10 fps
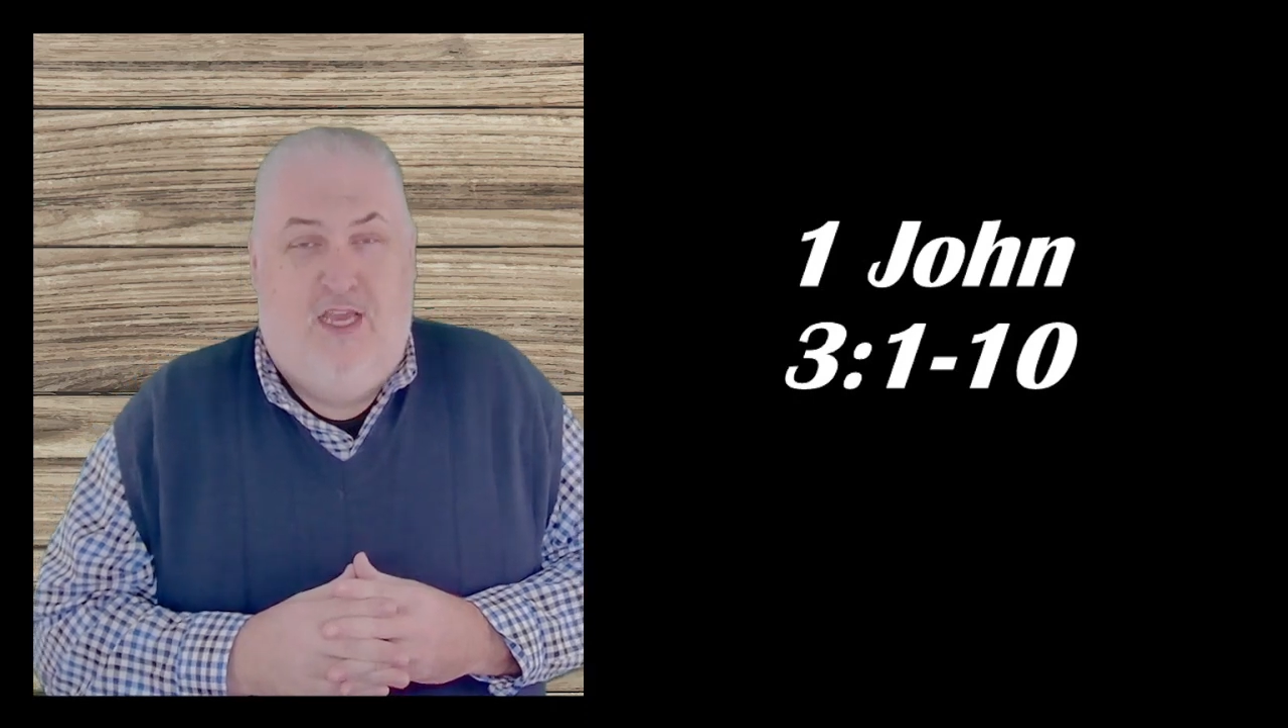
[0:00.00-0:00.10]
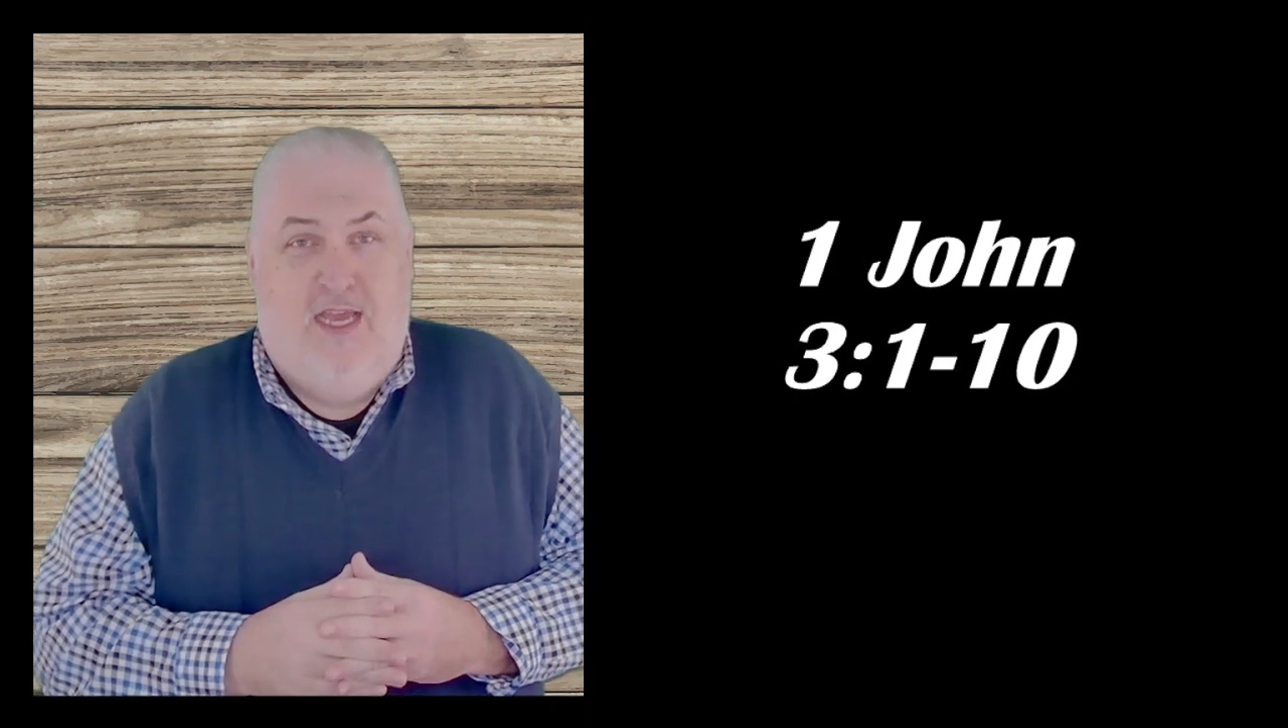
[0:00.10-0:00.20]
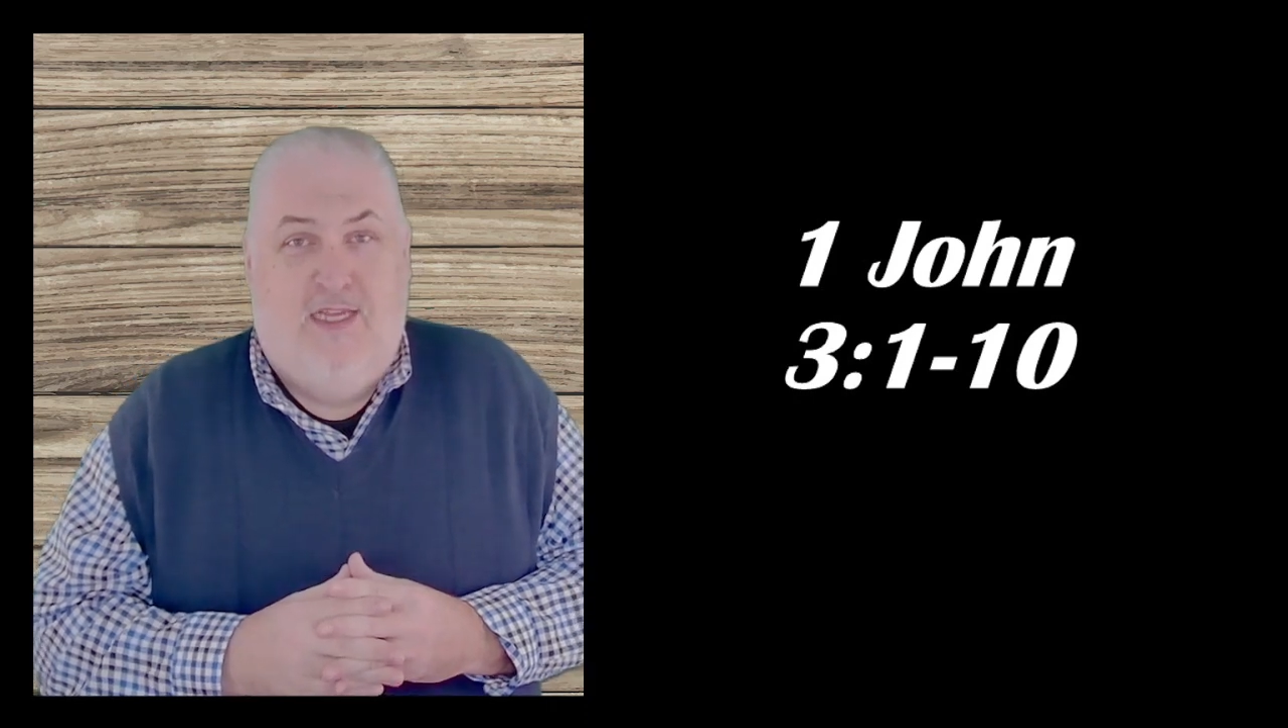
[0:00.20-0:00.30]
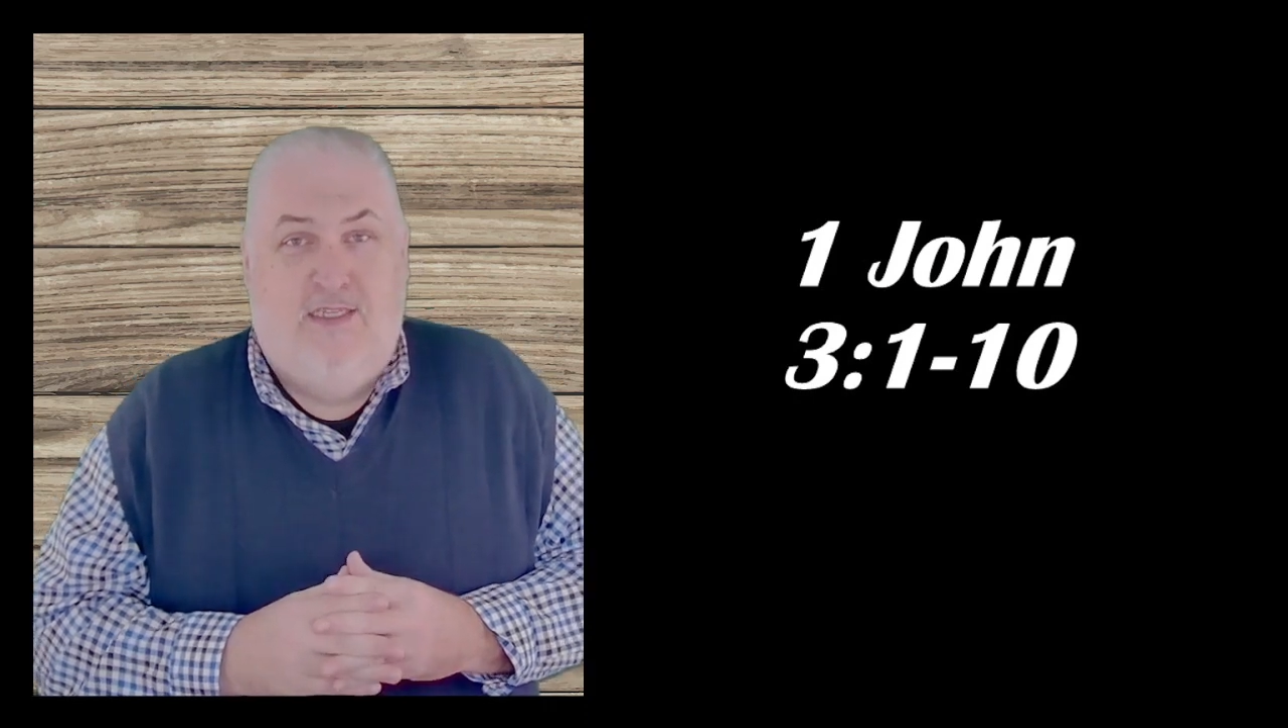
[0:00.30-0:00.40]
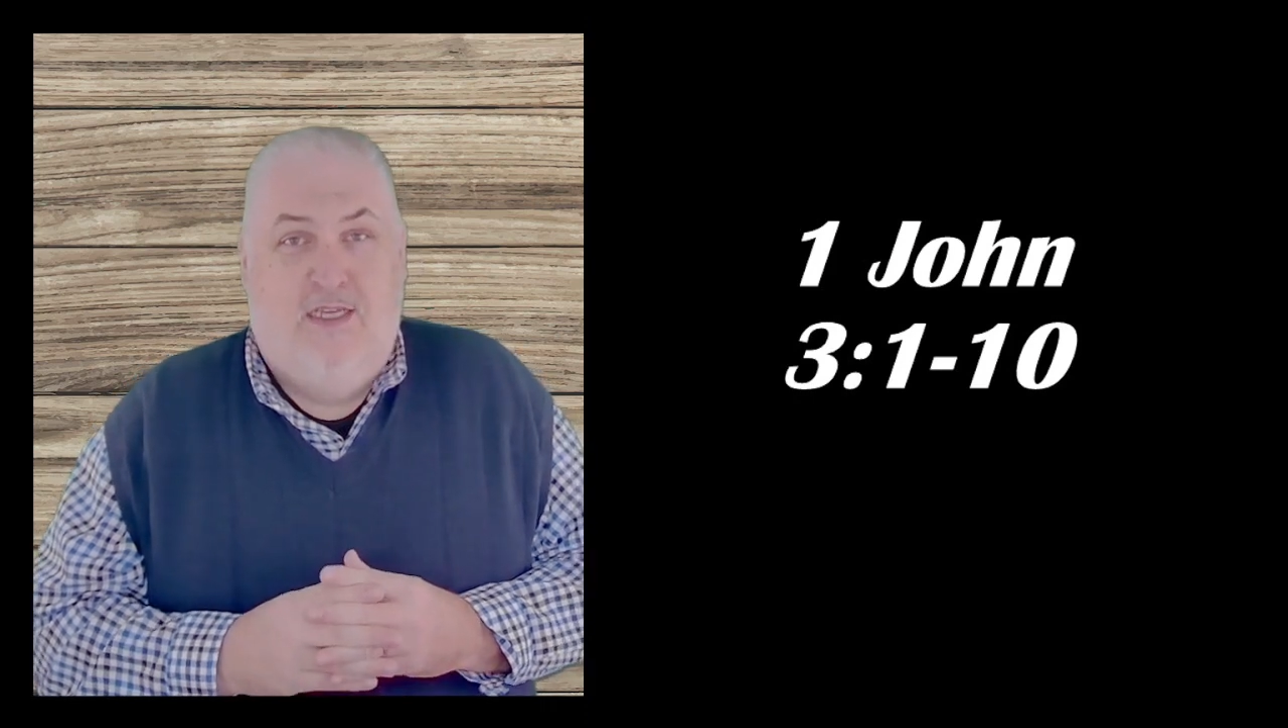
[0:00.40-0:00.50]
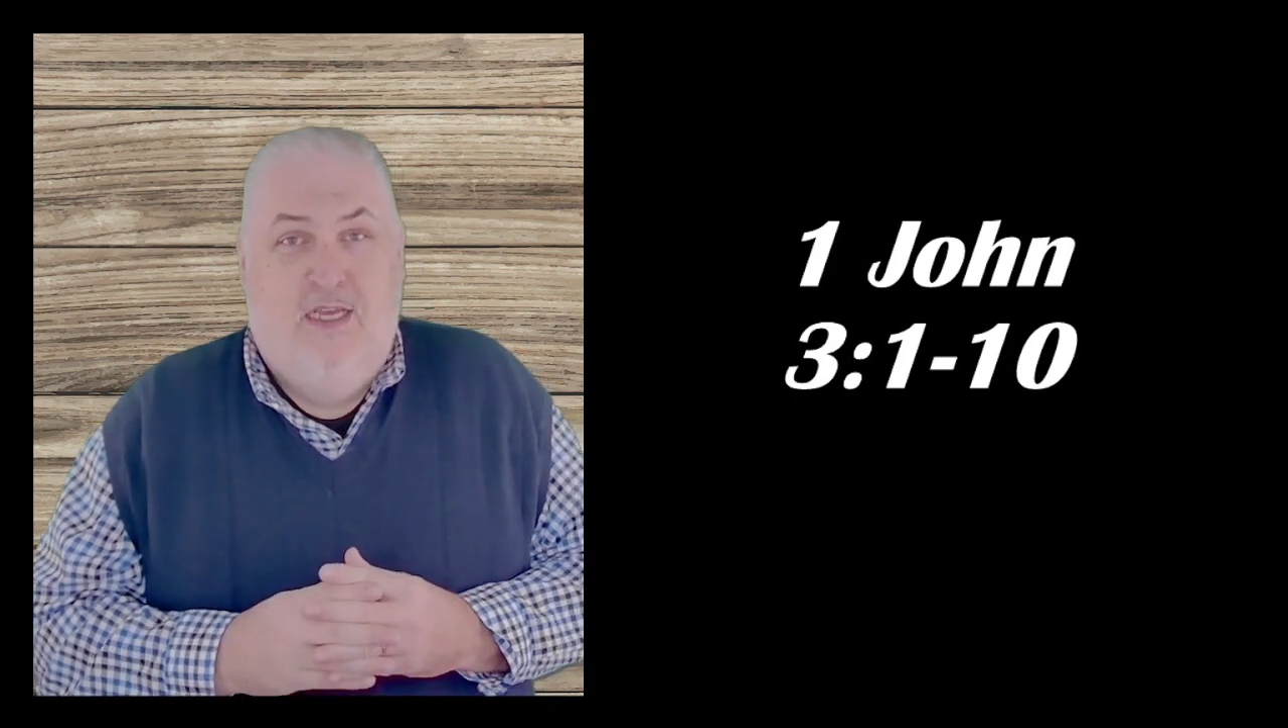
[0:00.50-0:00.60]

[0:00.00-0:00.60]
and